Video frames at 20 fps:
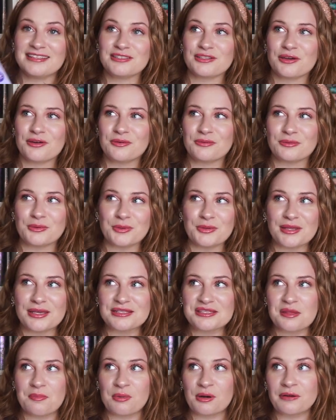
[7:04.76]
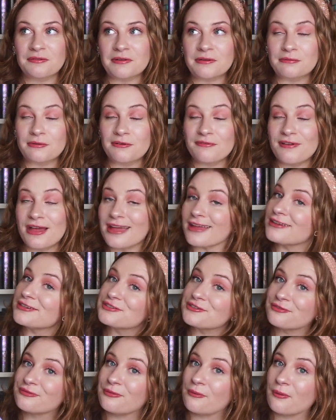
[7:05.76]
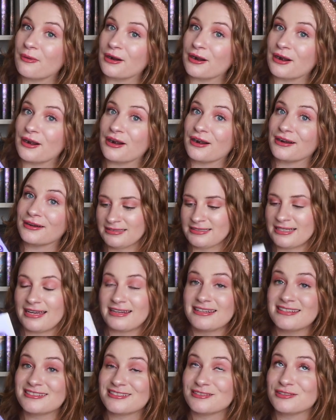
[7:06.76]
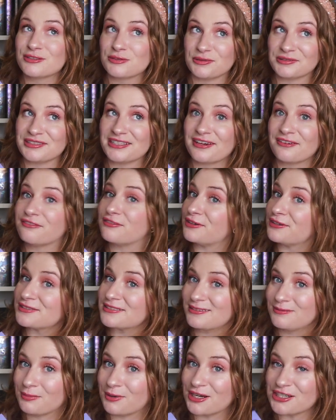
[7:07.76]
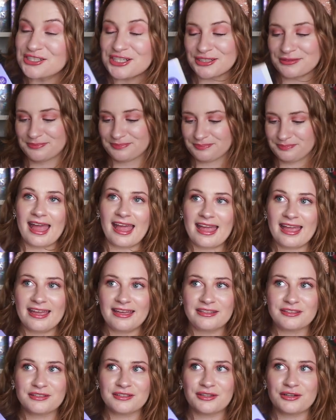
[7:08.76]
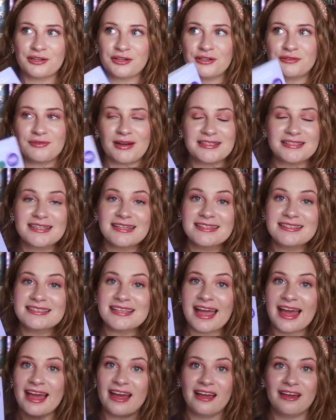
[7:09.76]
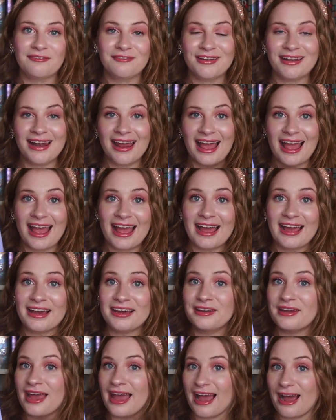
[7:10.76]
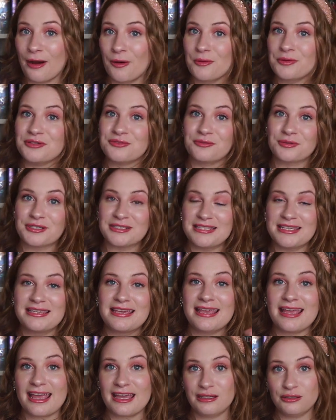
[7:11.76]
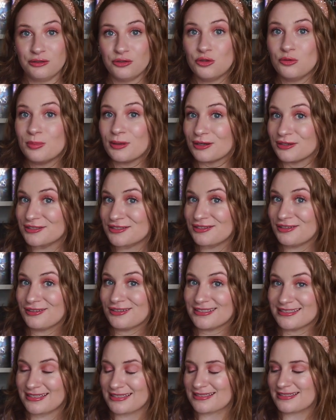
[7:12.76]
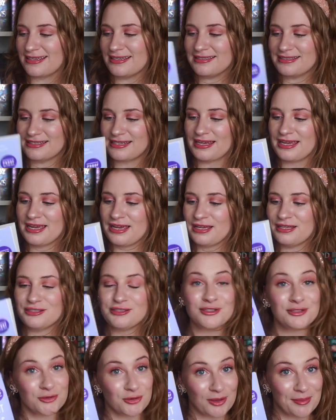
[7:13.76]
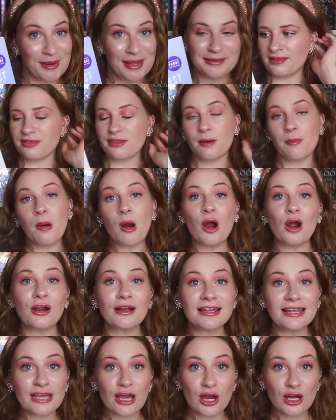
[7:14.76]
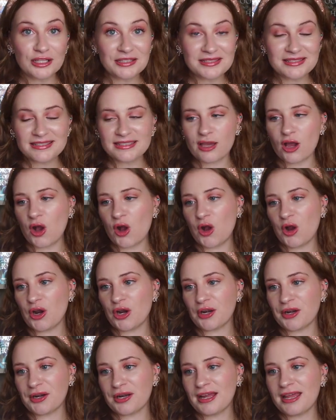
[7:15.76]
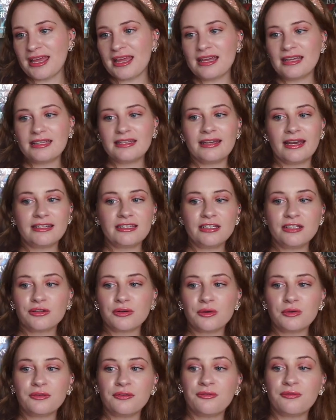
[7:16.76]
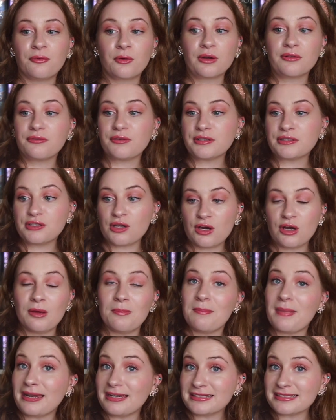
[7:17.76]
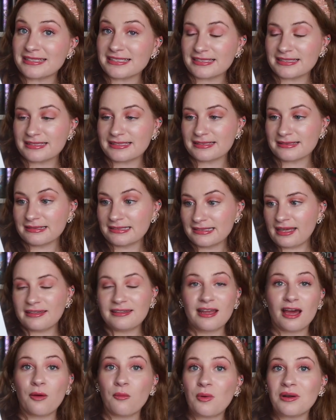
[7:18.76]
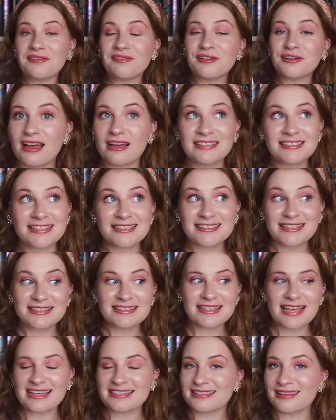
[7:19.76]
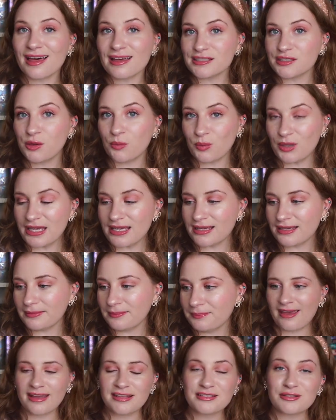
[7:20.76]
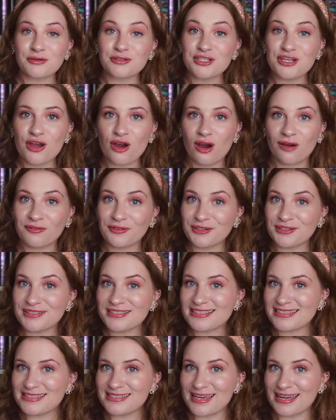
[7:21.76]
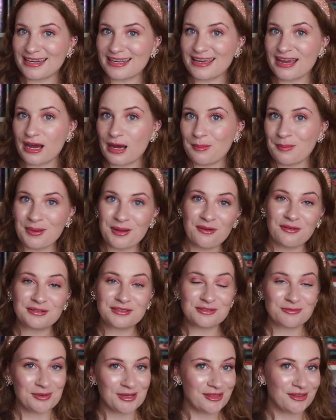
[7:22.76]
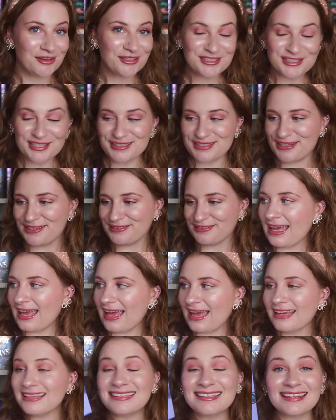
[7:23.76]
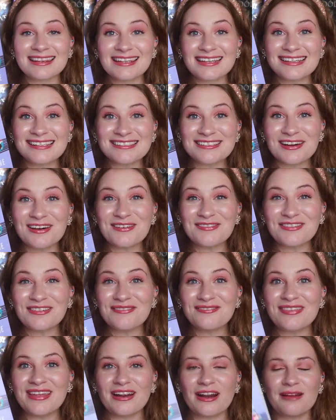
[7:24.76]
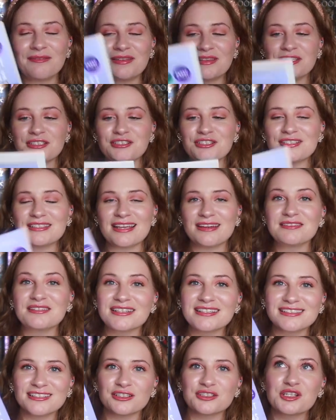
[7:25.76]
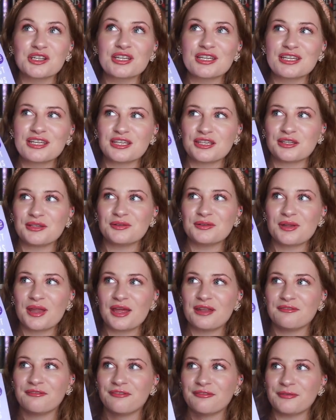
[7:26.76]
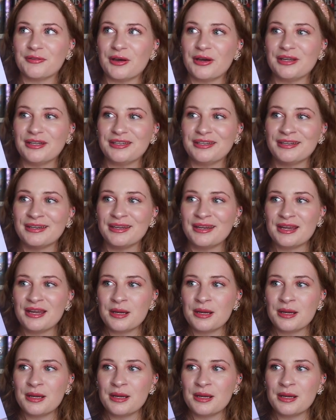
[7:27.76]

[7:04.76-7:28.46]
And so Ruthie is the perfect revenge for Teddy's insulting first impression. And her residents have an ad out for seeking a new personal assistant to torment. The Parlonis are 90-year-old four-foot-tall menaces, and not one of their assistants has lasted a week. And so she offers Teddy up to be their assistant. And things go from there. I mean, this just sounds like such a cute and fun